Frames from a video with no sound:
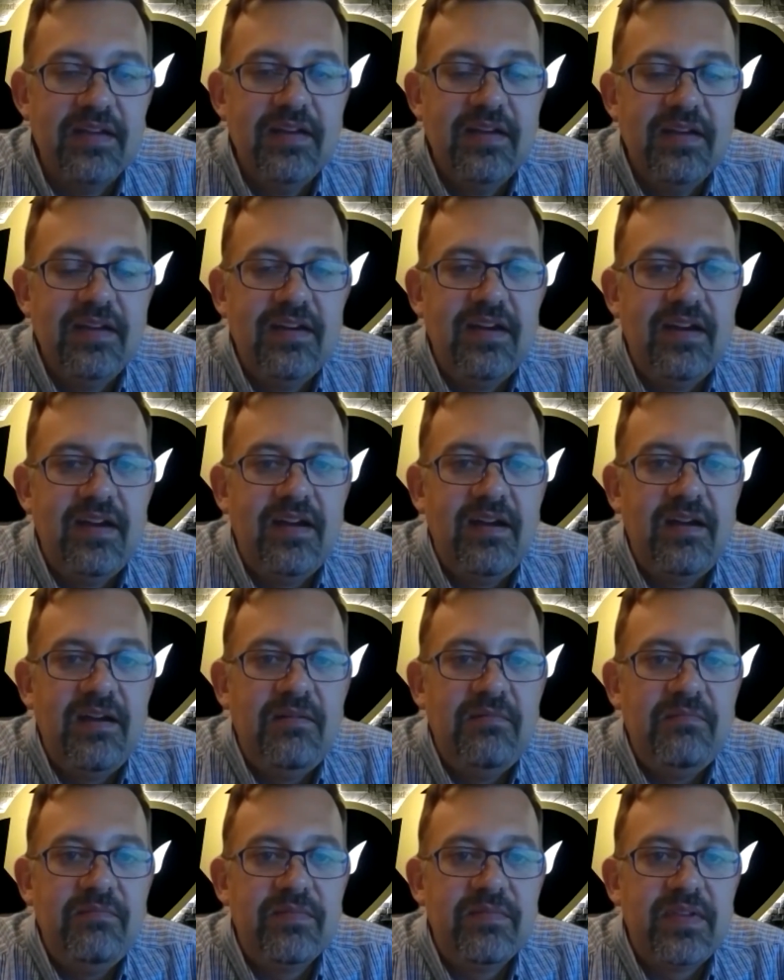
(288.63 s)

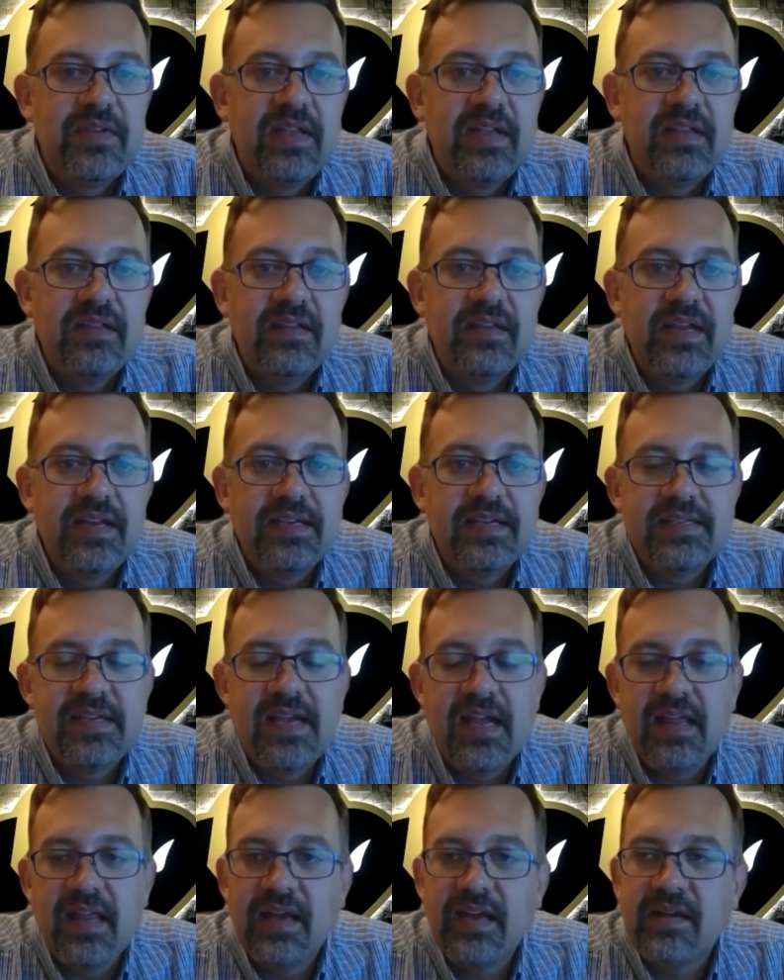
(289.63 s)
That it's
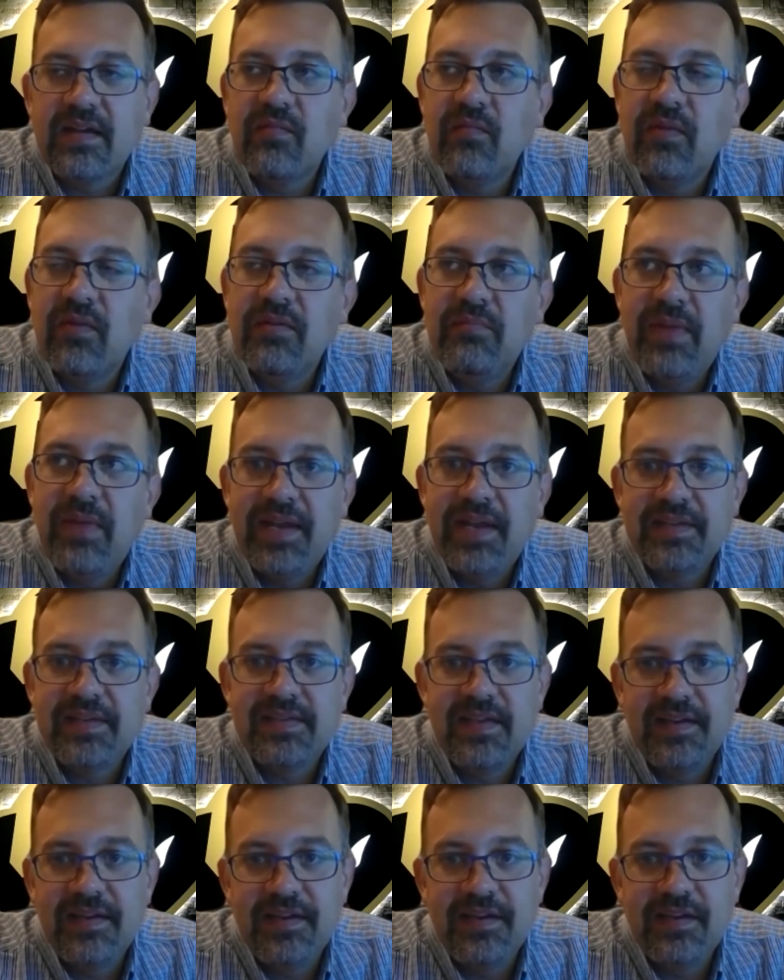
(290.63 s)
not like one
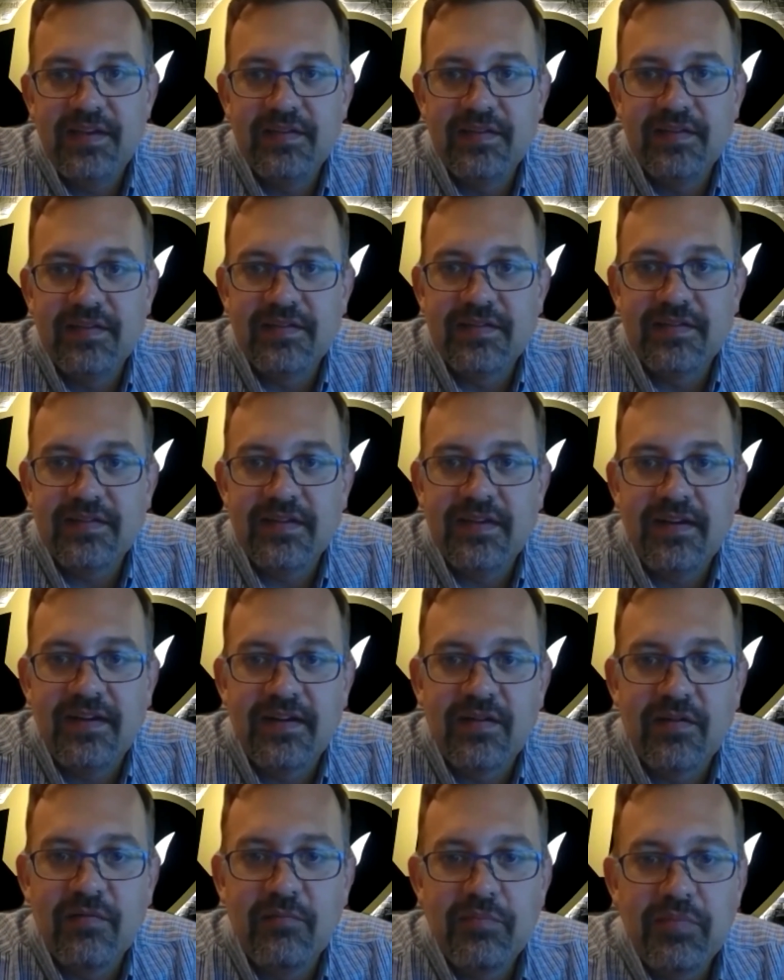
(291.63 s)
medicine is
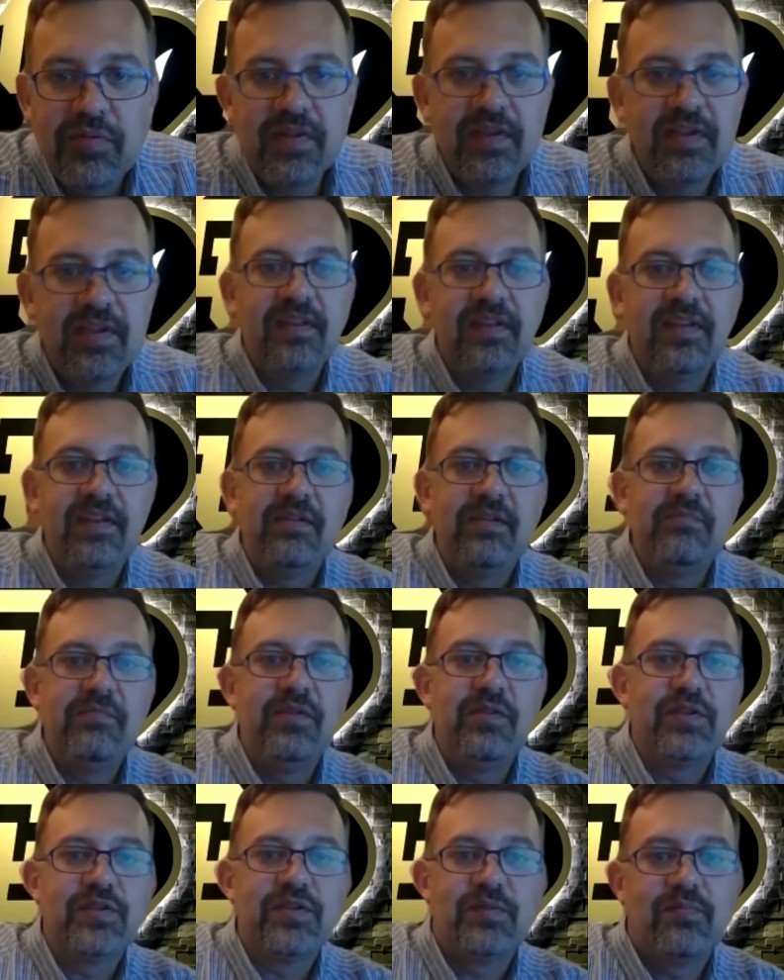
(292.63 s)
completely
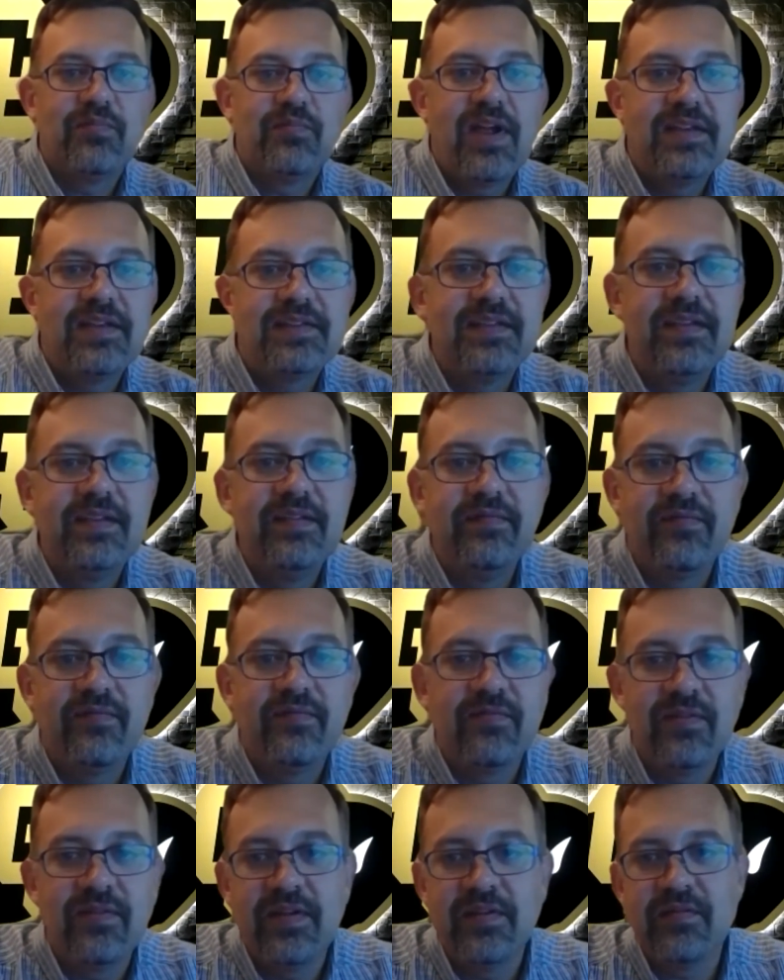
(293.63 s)
immunosuppressive
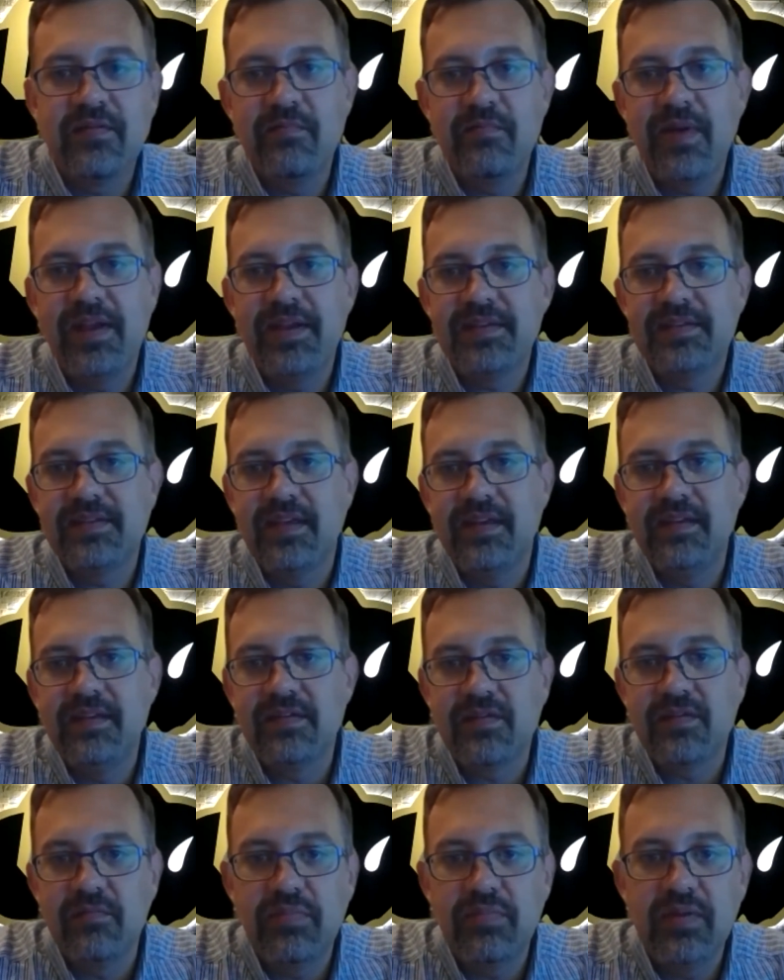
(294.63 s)
or another medicine is
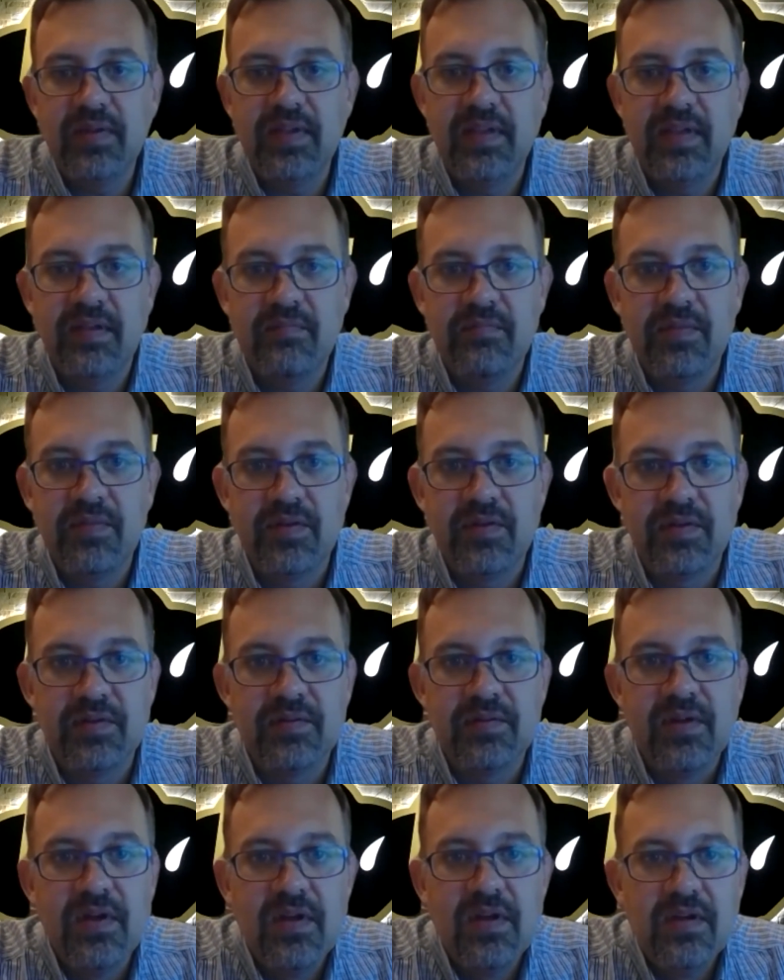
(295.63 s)
completely
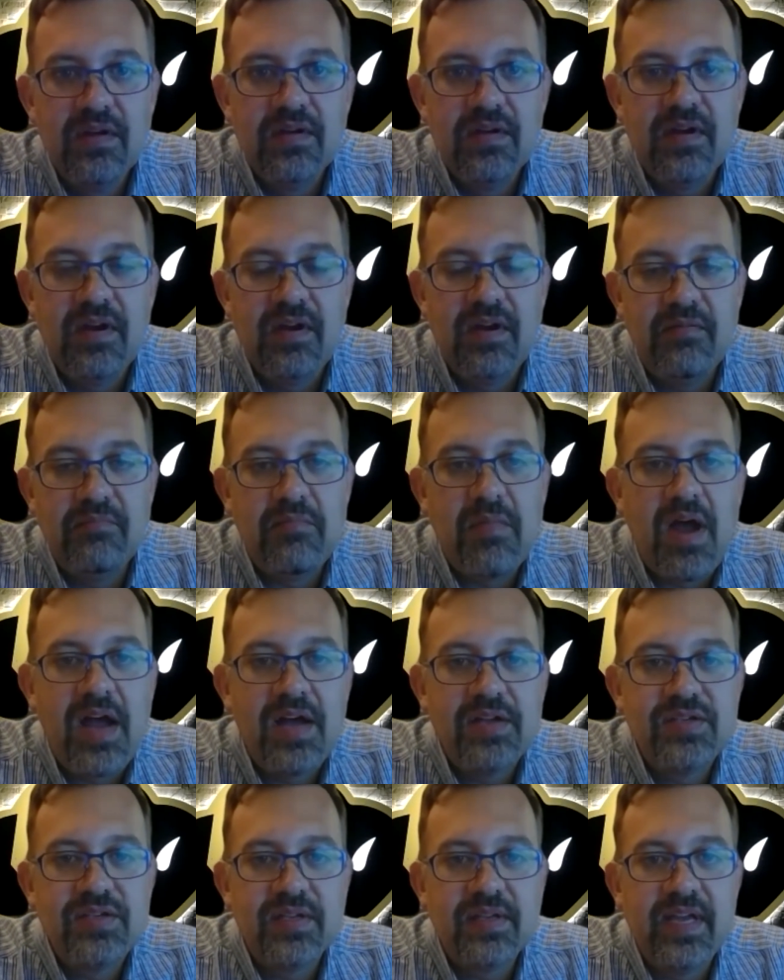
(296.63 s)

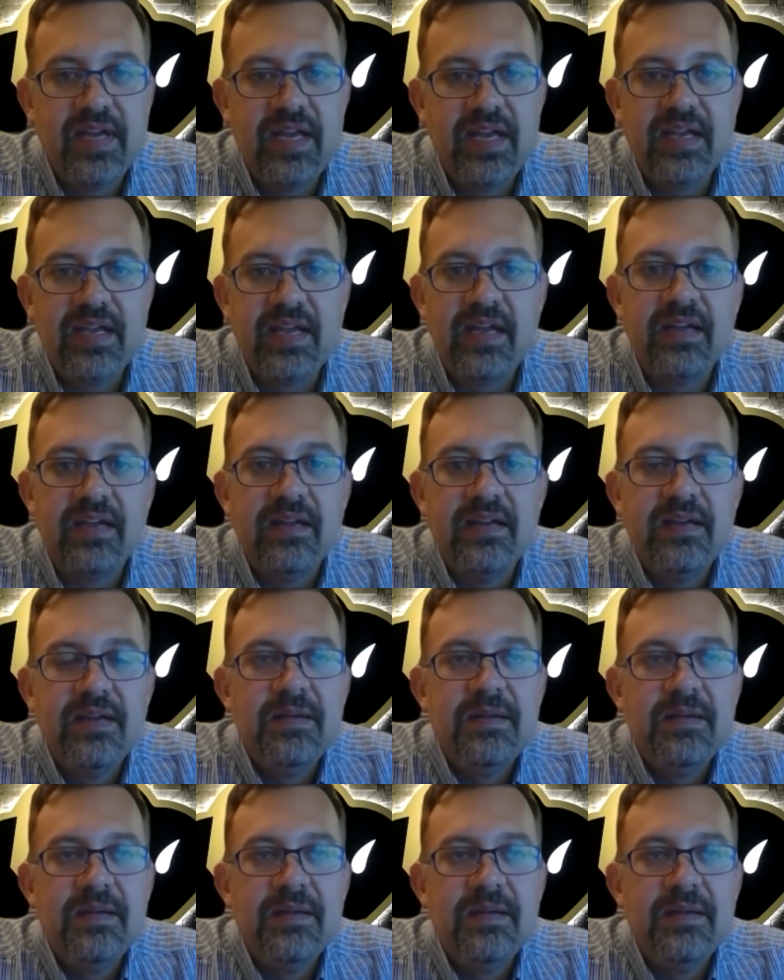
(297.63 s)
immunomodulating.